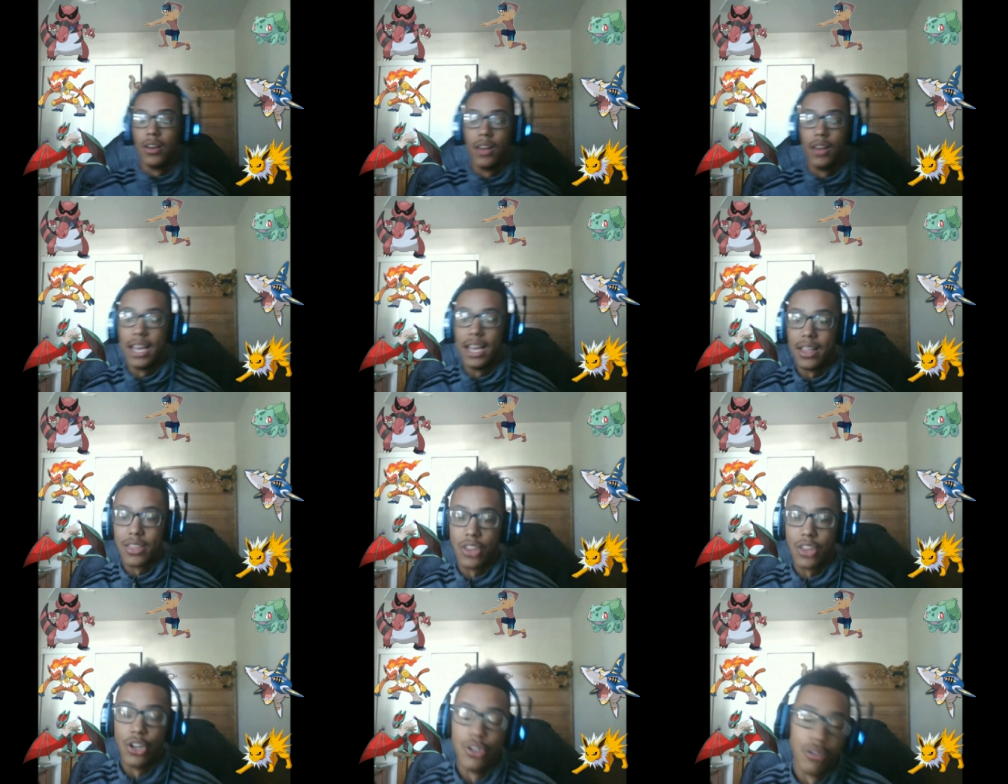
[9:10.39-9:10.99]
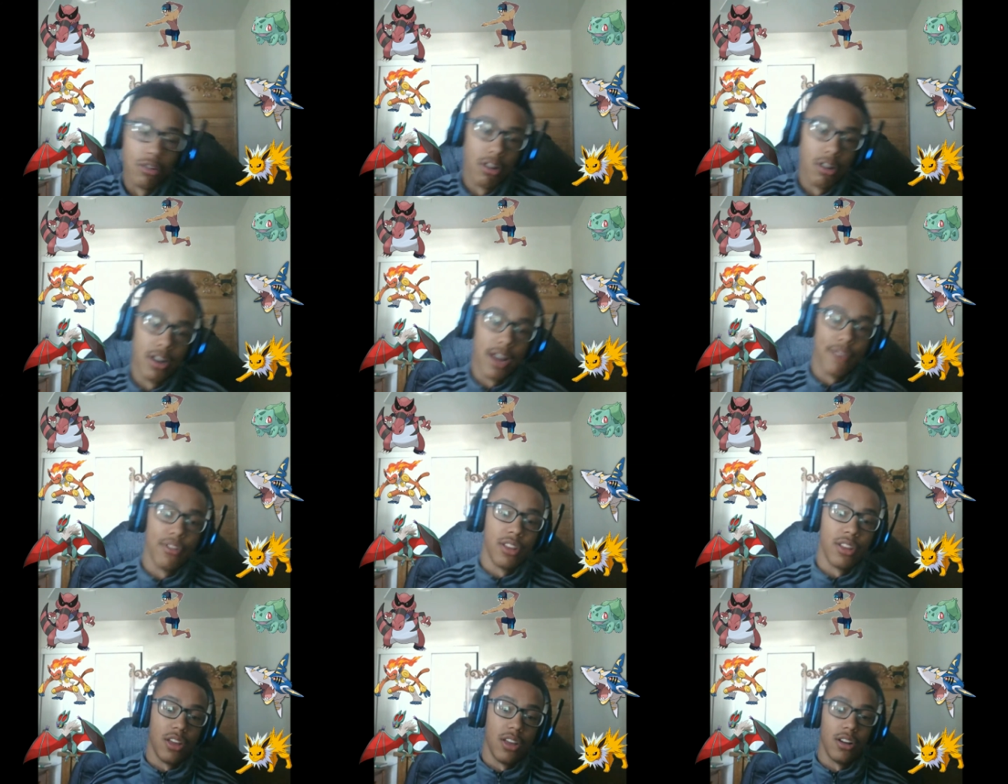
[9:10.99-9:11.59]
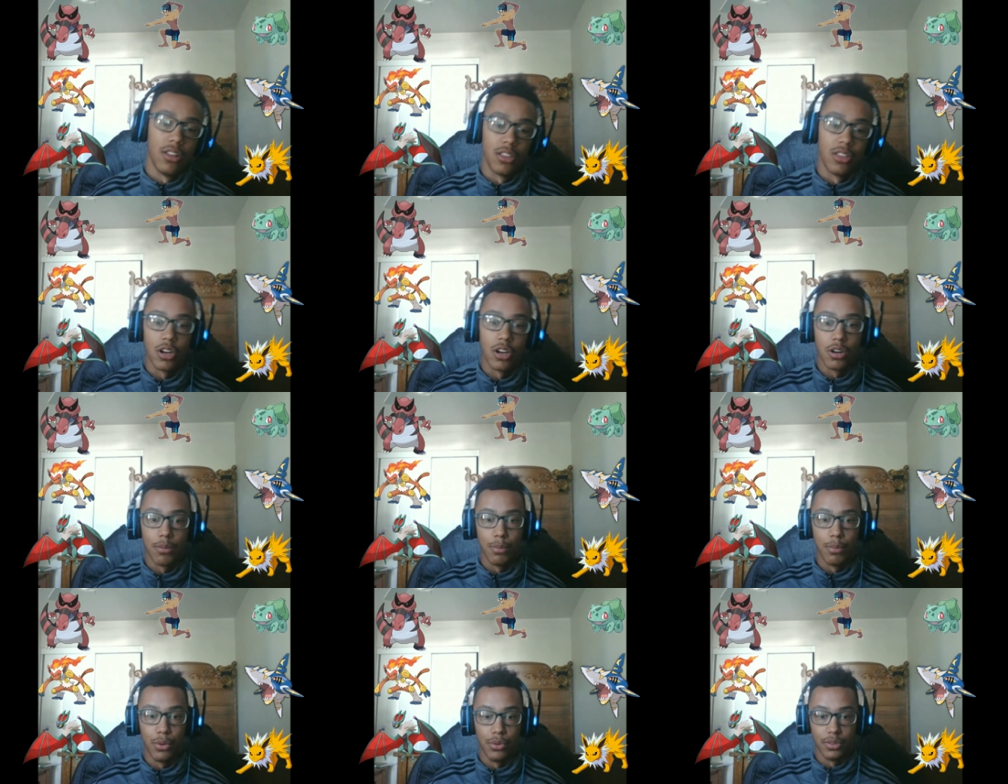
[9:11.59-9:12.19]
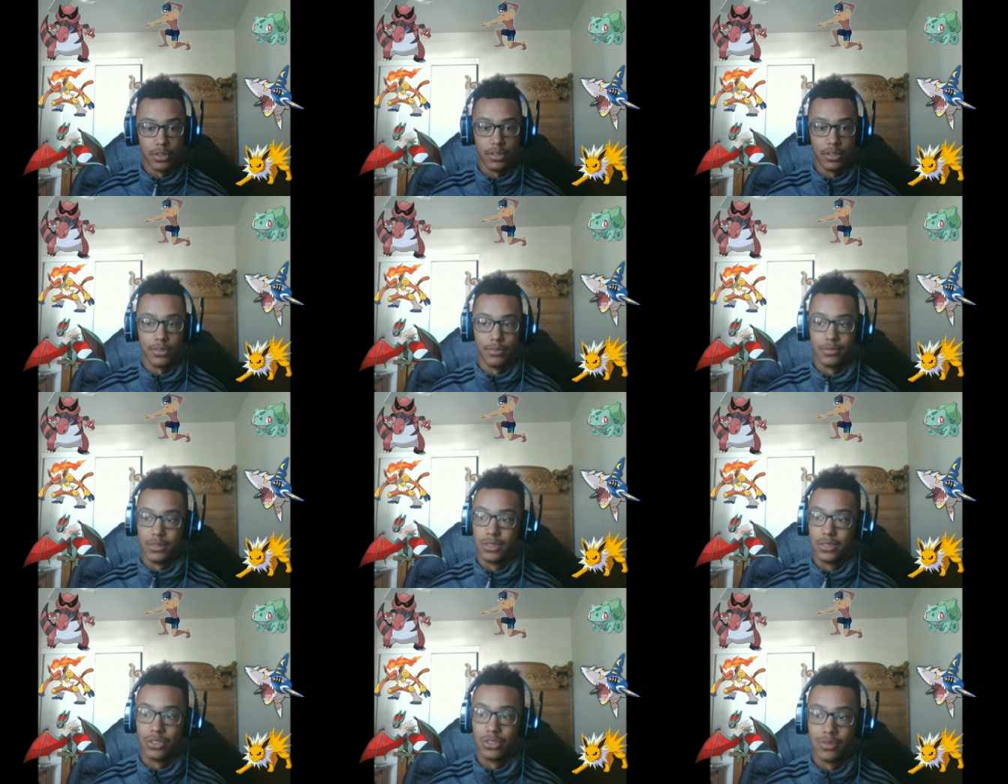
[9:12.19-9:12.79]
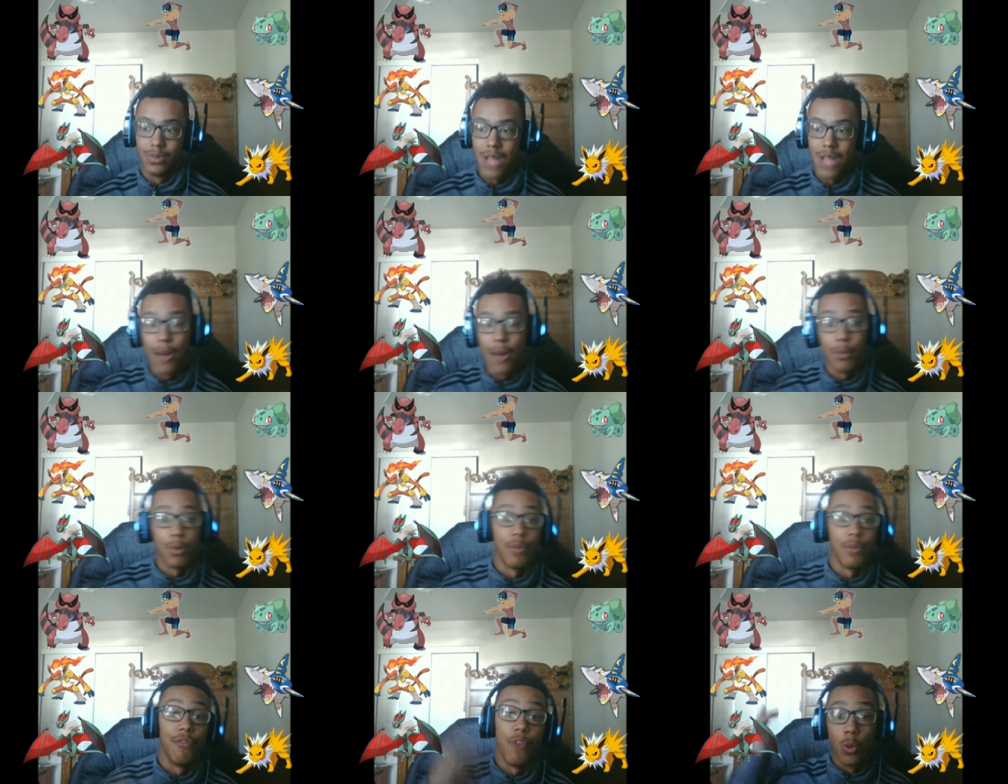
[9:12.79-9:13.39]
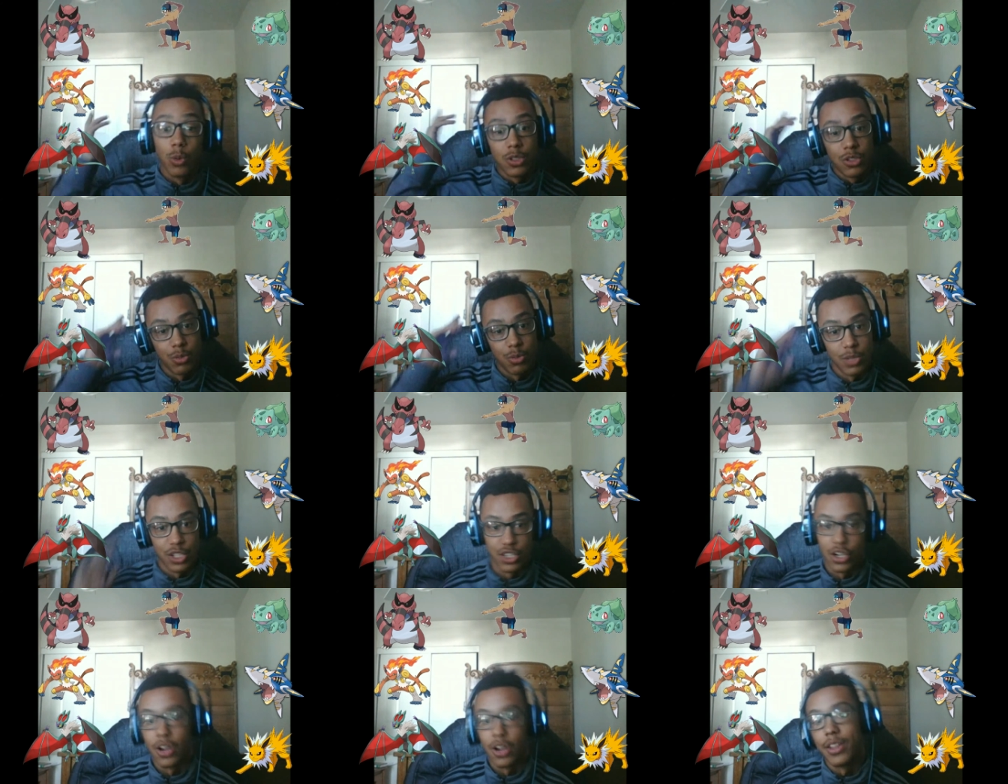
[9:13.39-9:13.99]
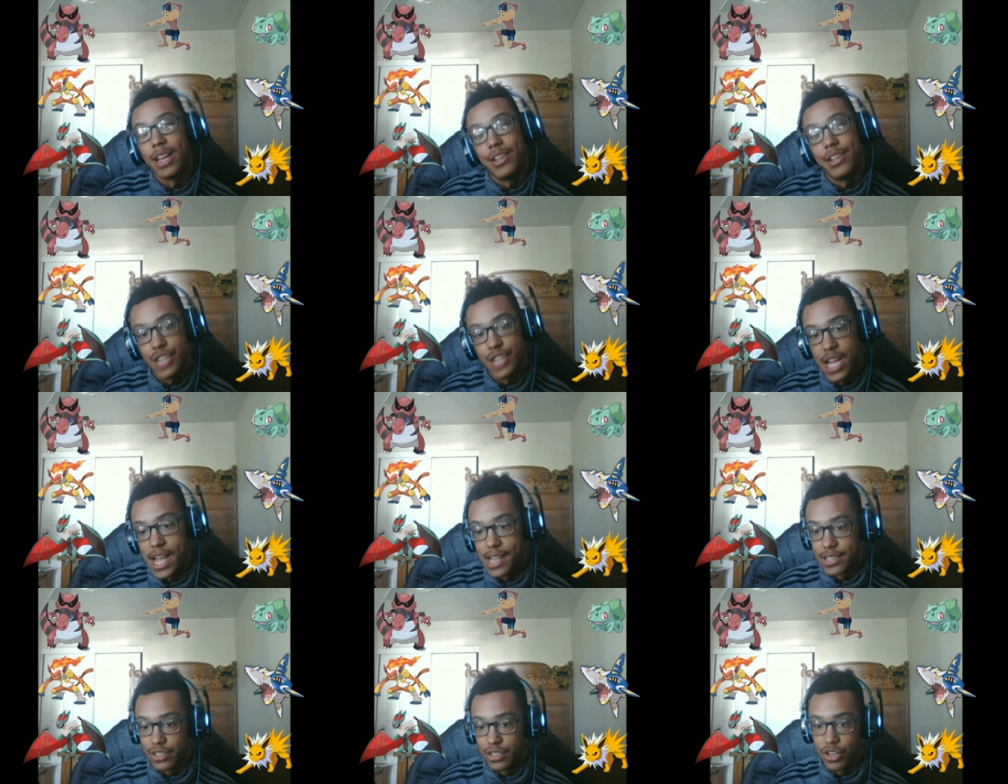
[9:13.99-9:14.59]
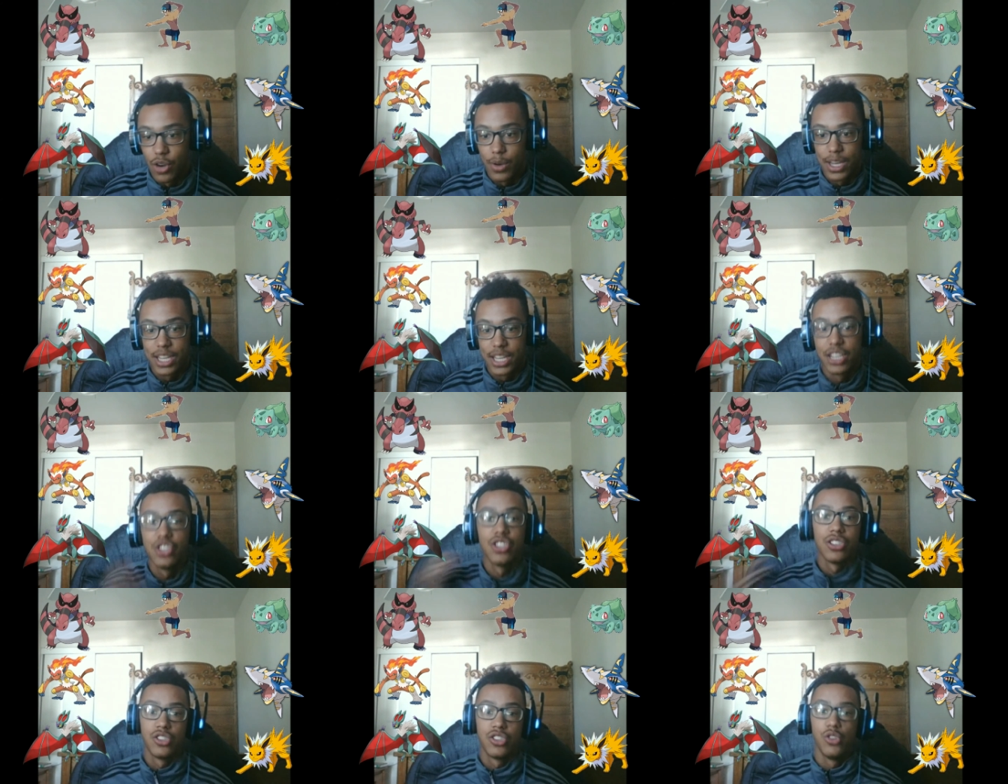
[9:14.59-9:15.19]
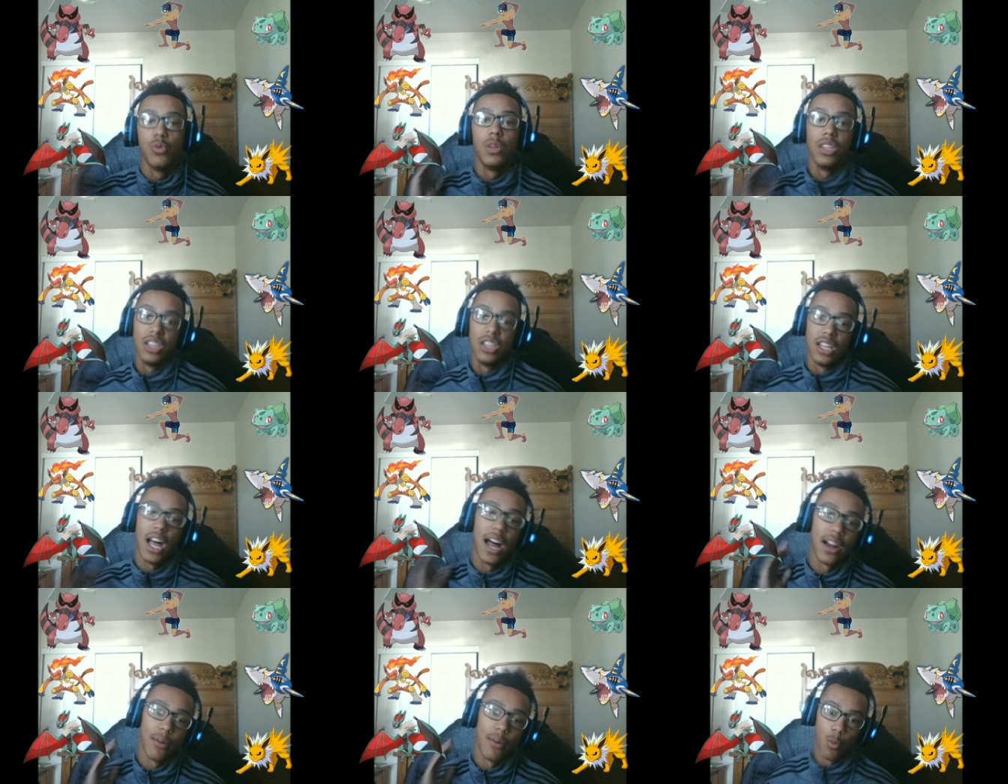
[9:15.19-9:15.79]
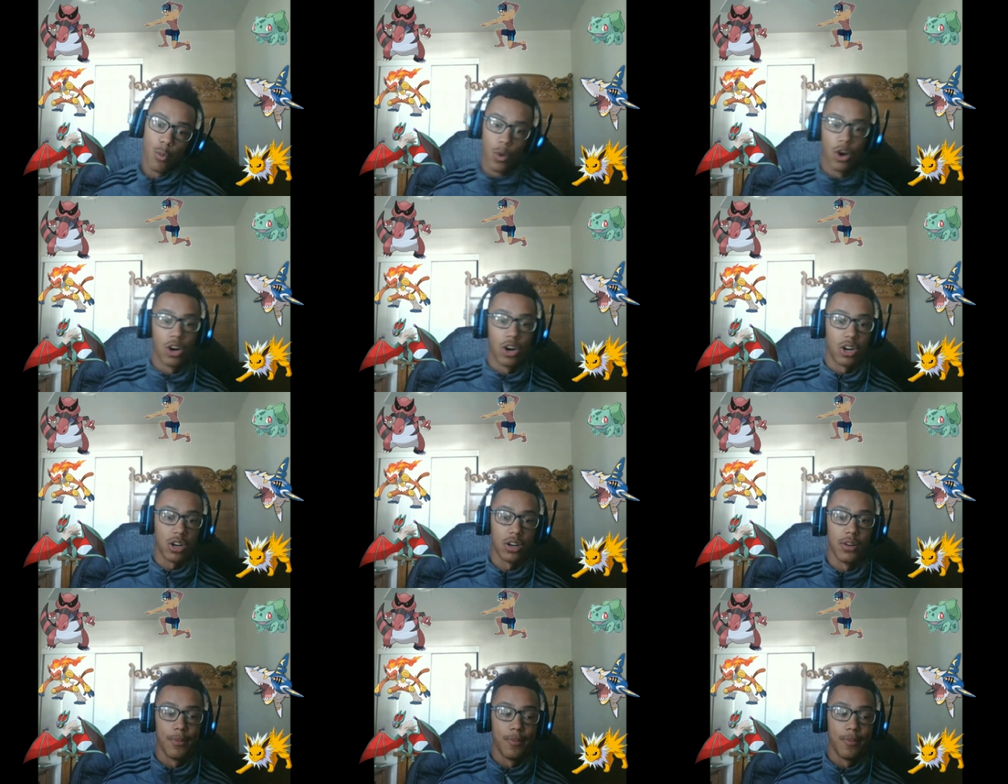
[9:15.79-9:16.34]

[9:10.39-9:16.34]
hit Thunder on everything, and Thunderbolt, and now with Volt Switch and all that jazz, you know, it could just do a lot of work